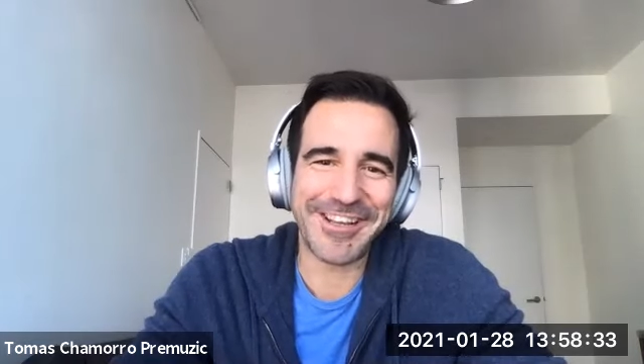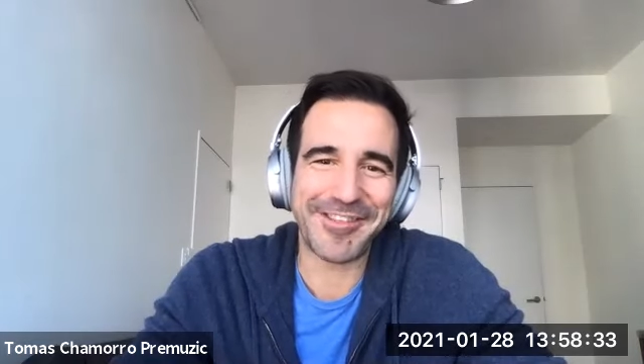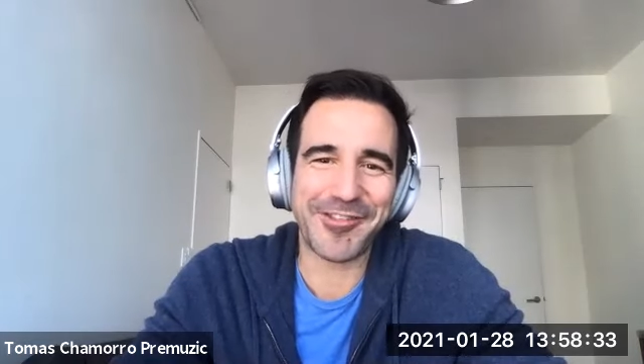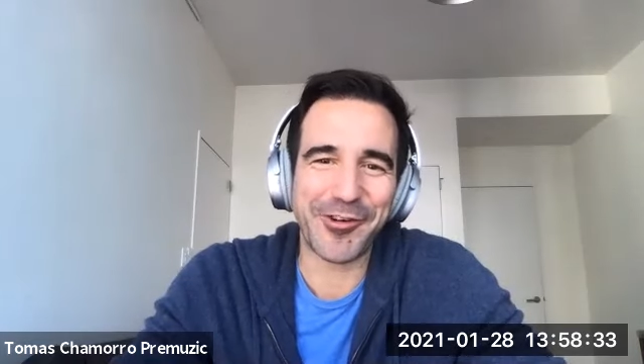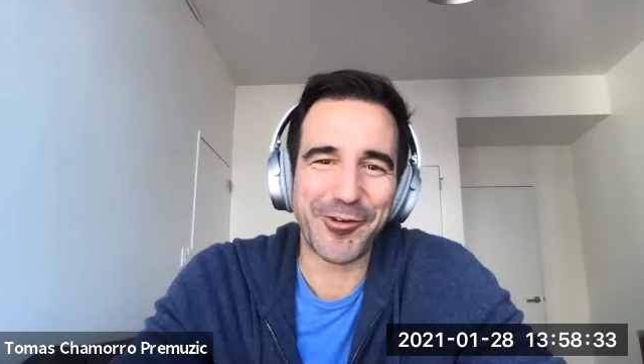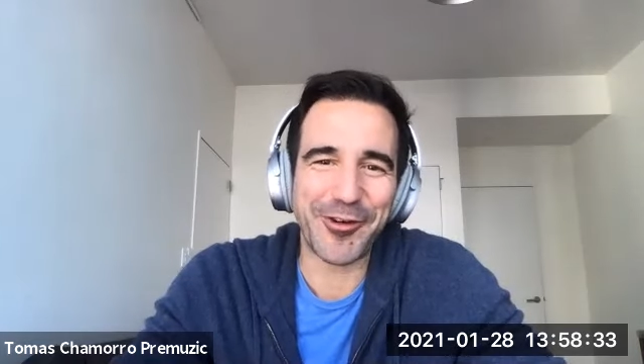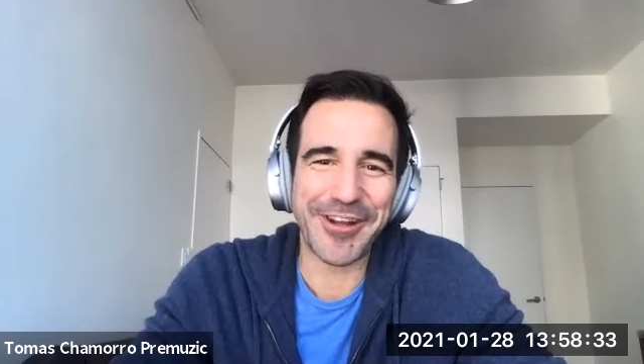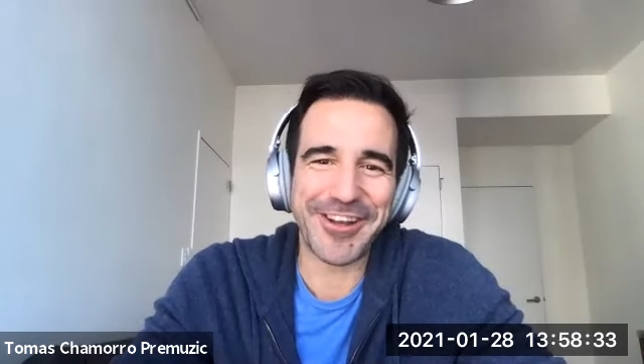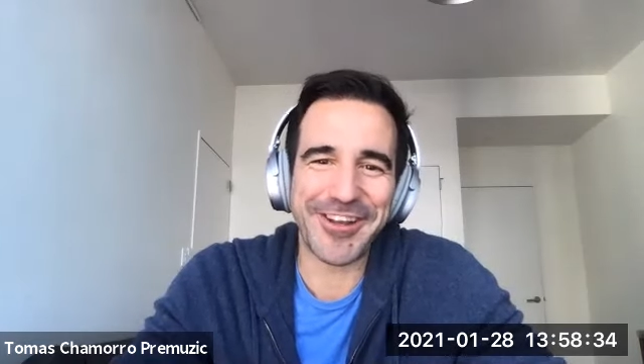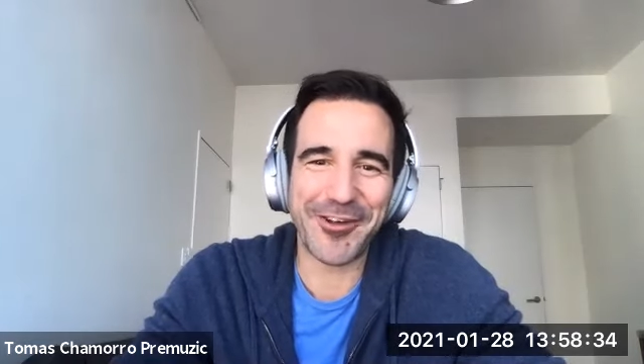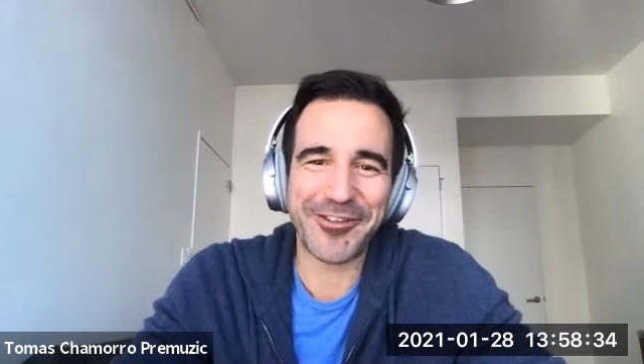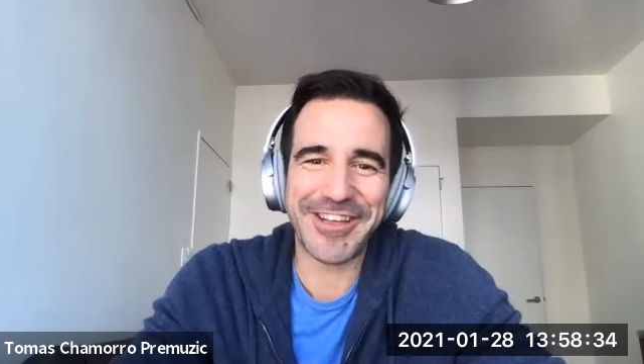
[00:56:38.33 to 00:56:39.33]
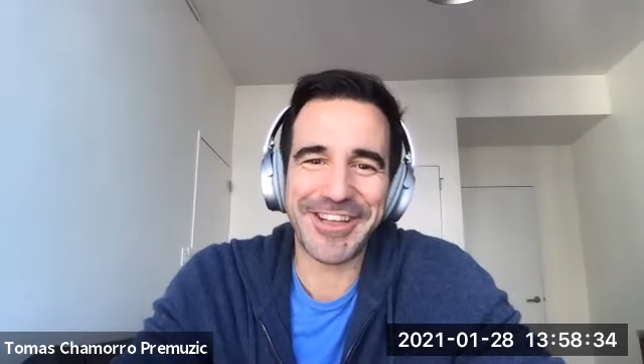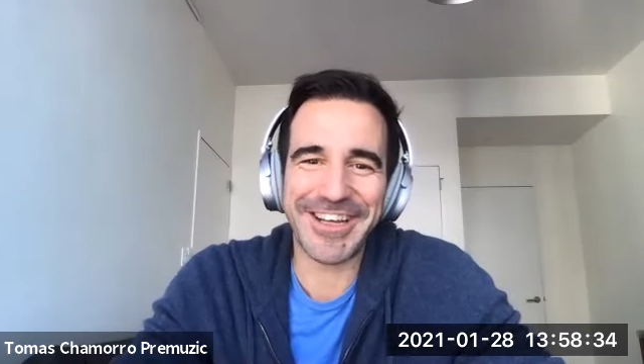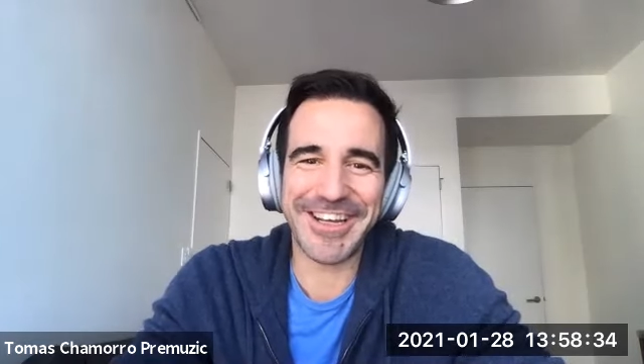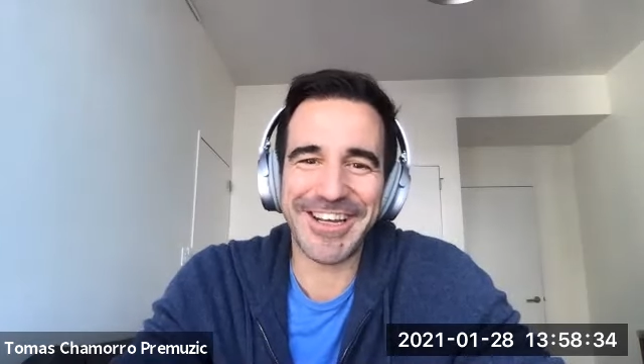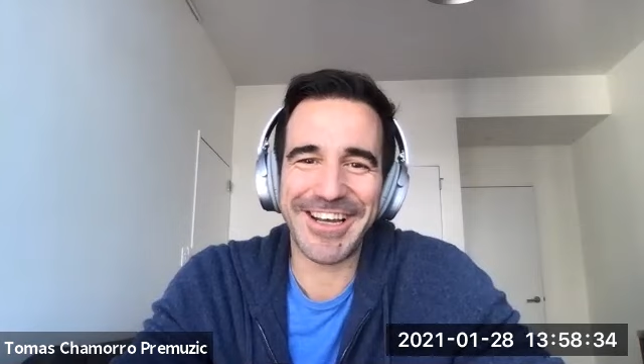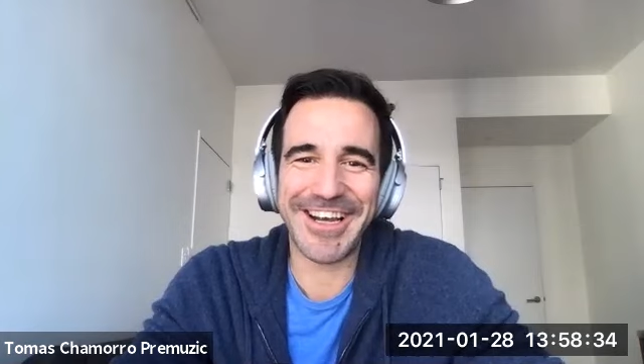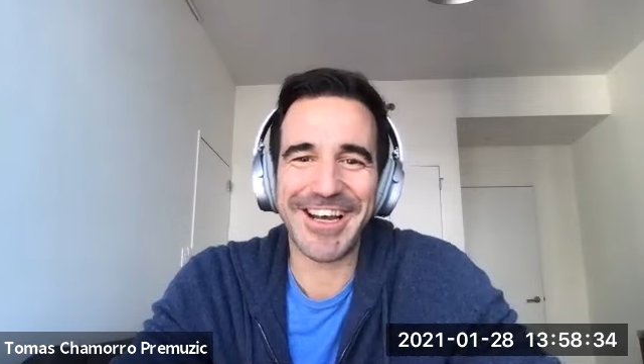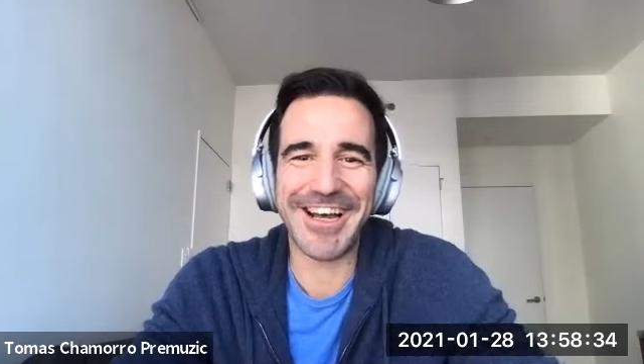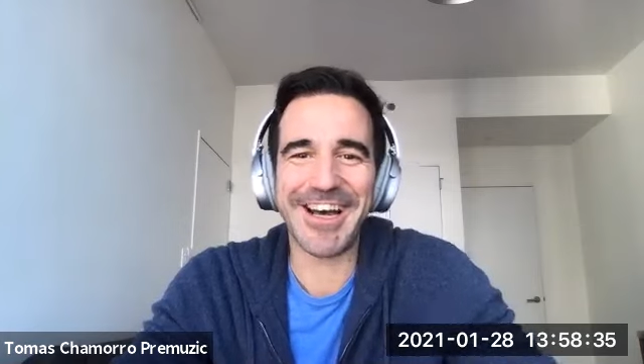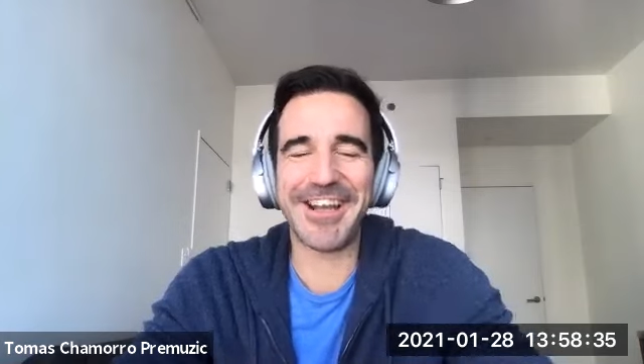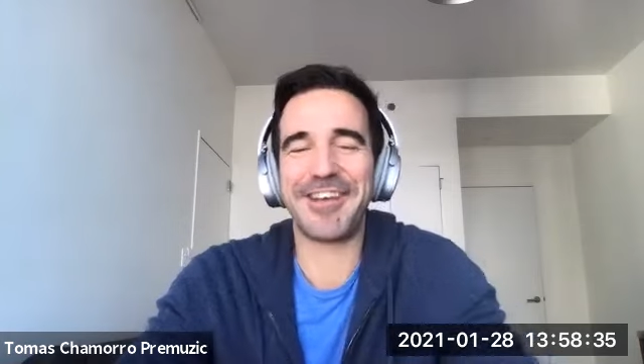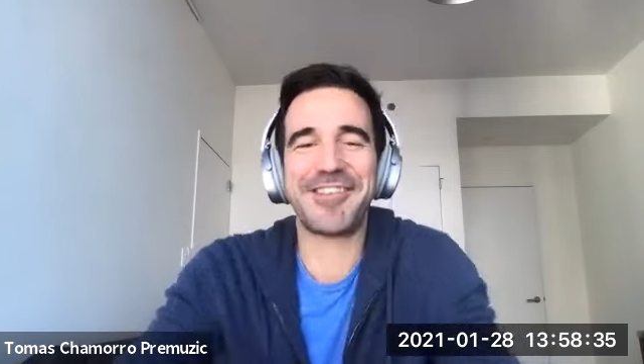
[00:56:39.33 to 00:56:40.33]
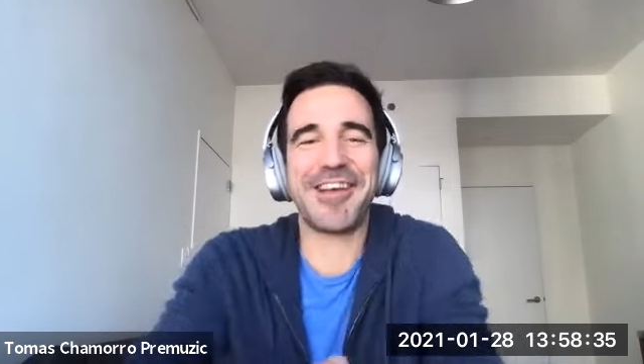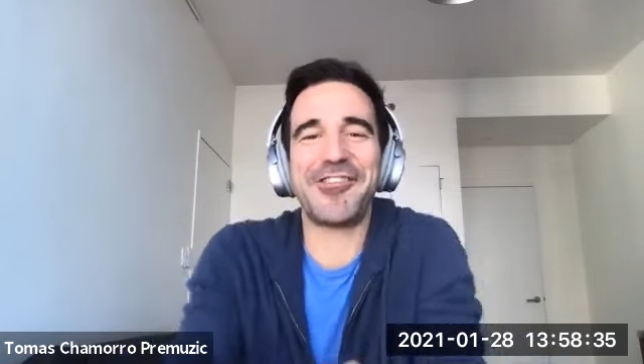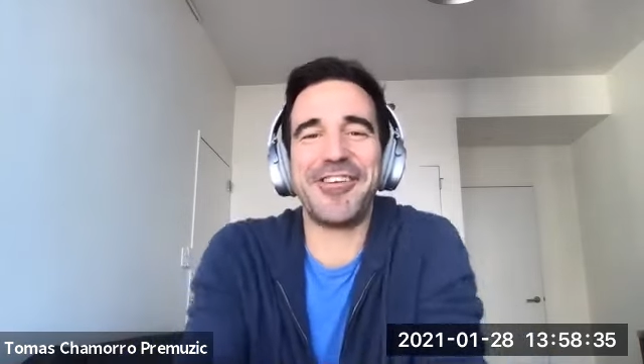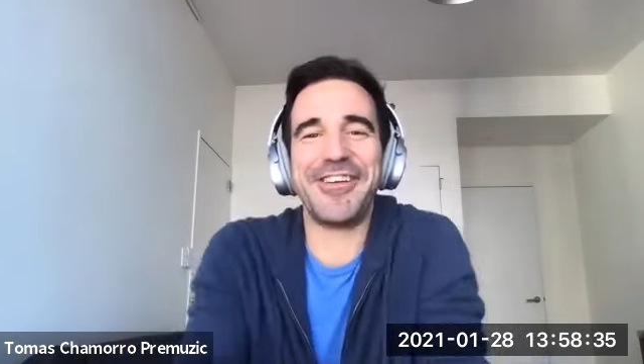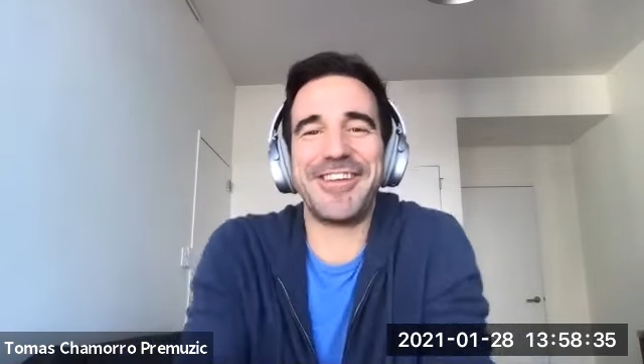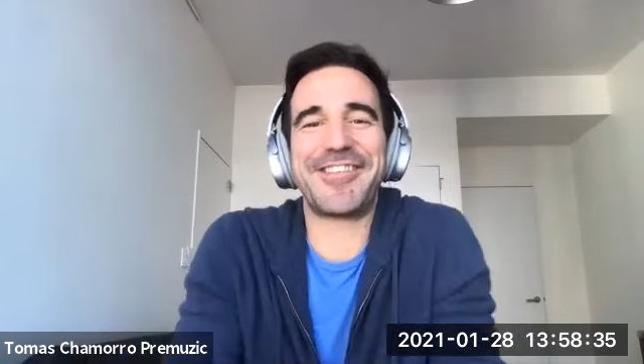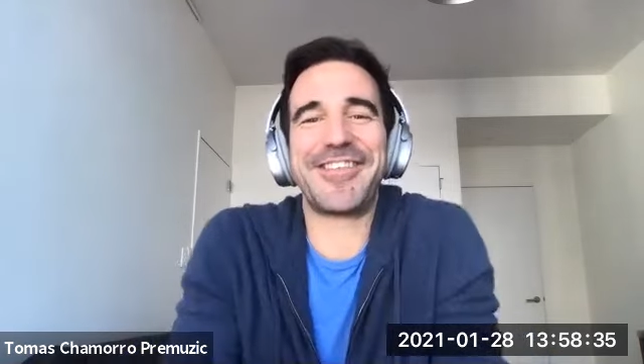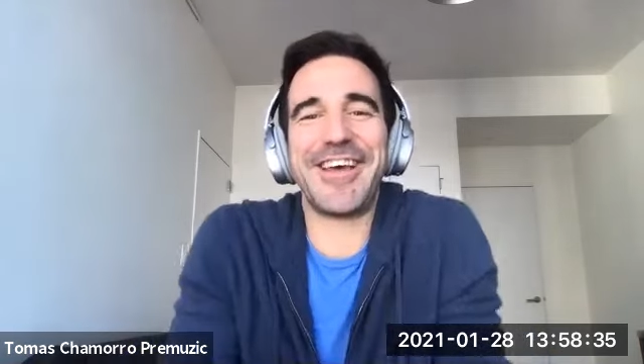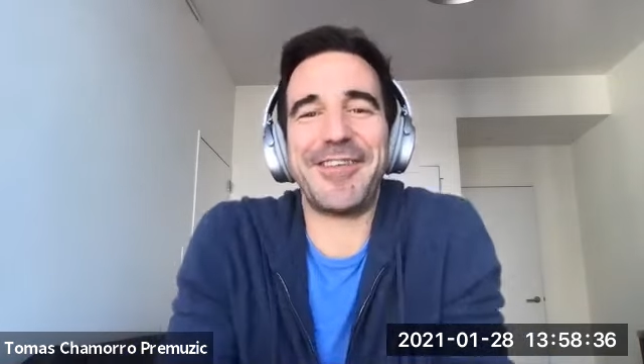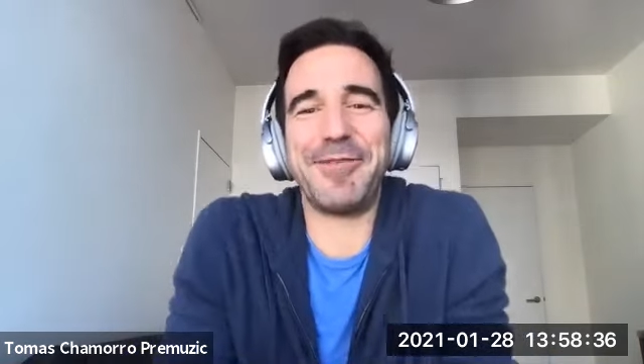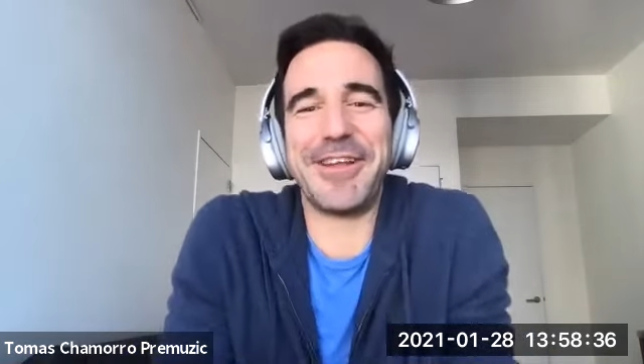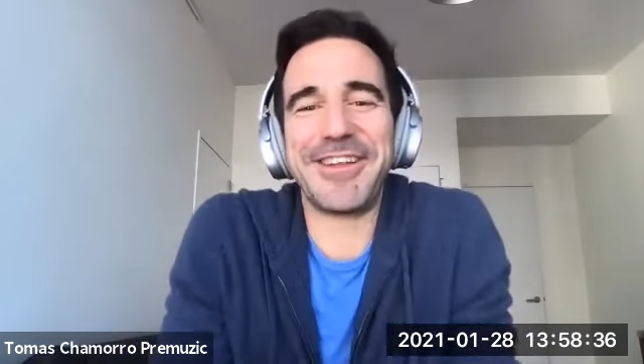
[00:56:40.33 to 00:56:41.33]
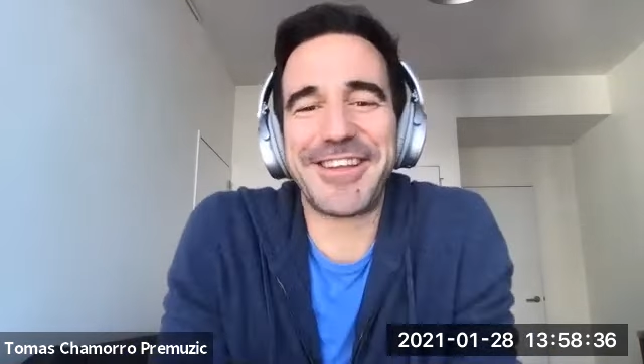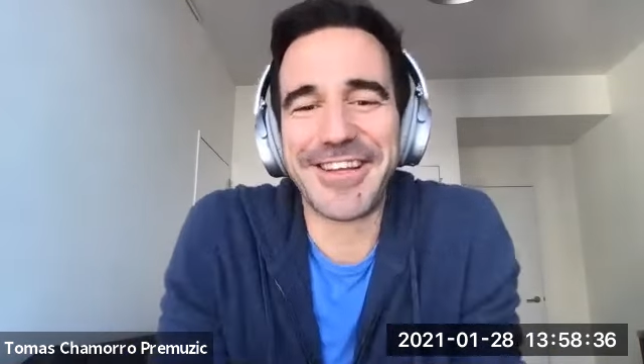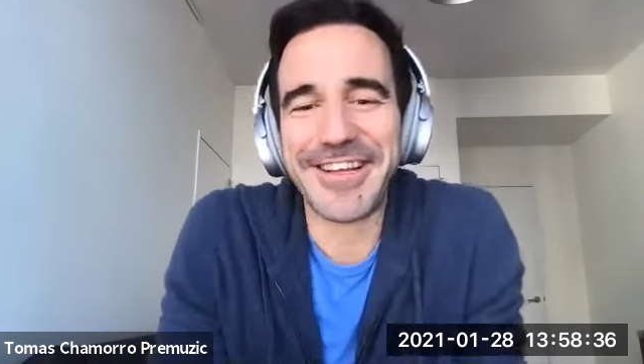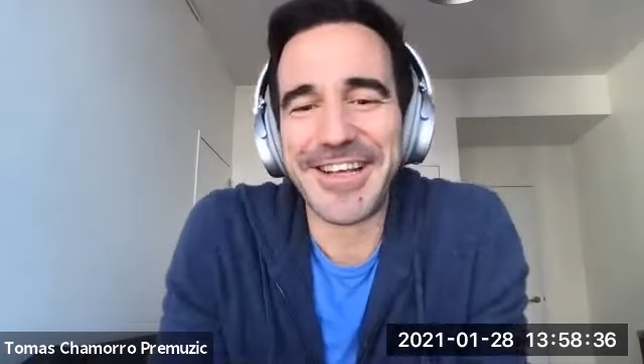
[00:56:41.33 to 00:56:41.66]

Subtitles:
it's true and not an exaggerated statement.